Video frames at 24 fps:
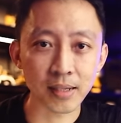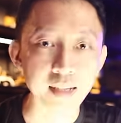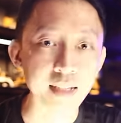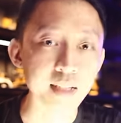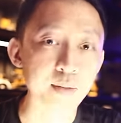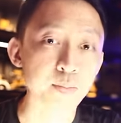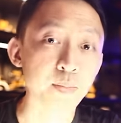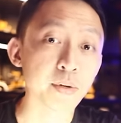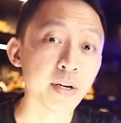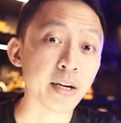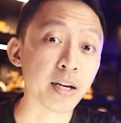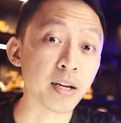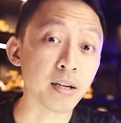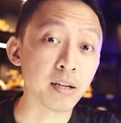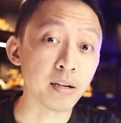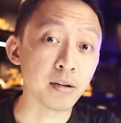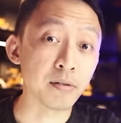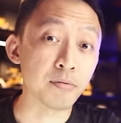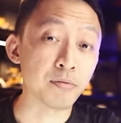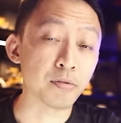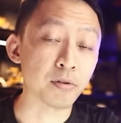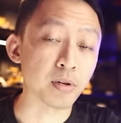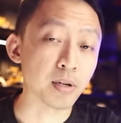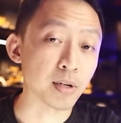That's bright
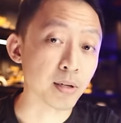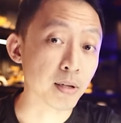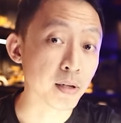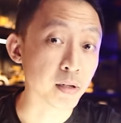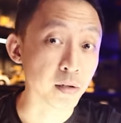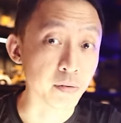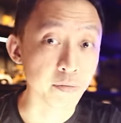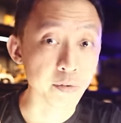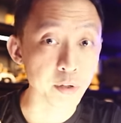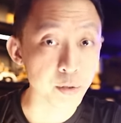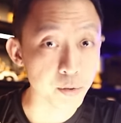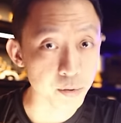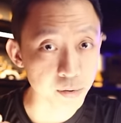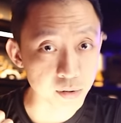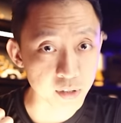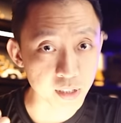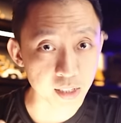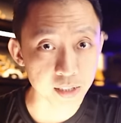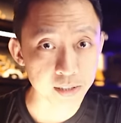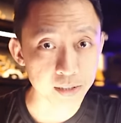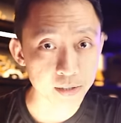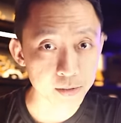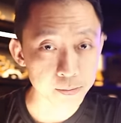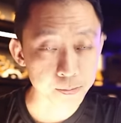enough for a lot of
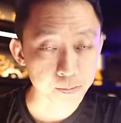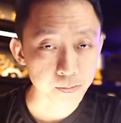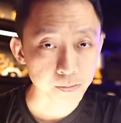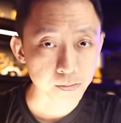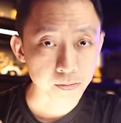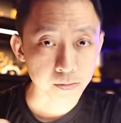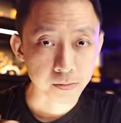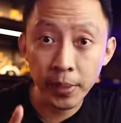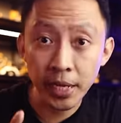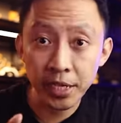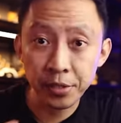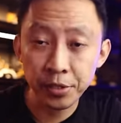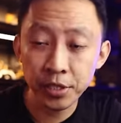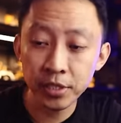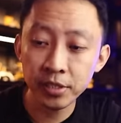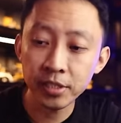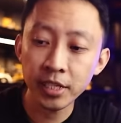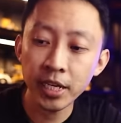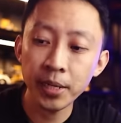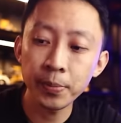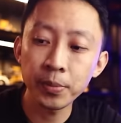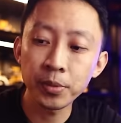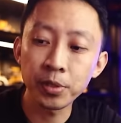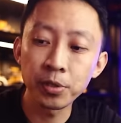users. Battery
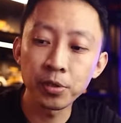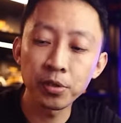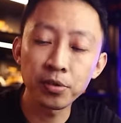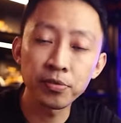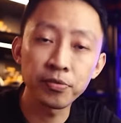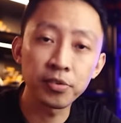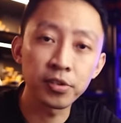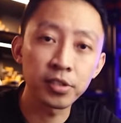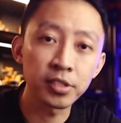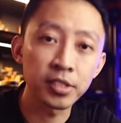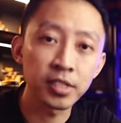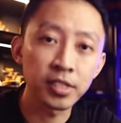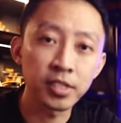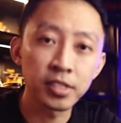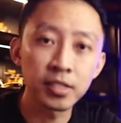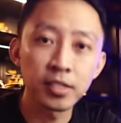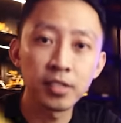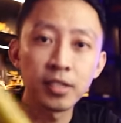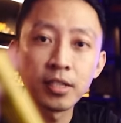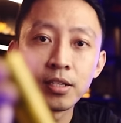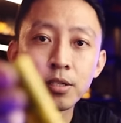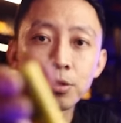type, go for the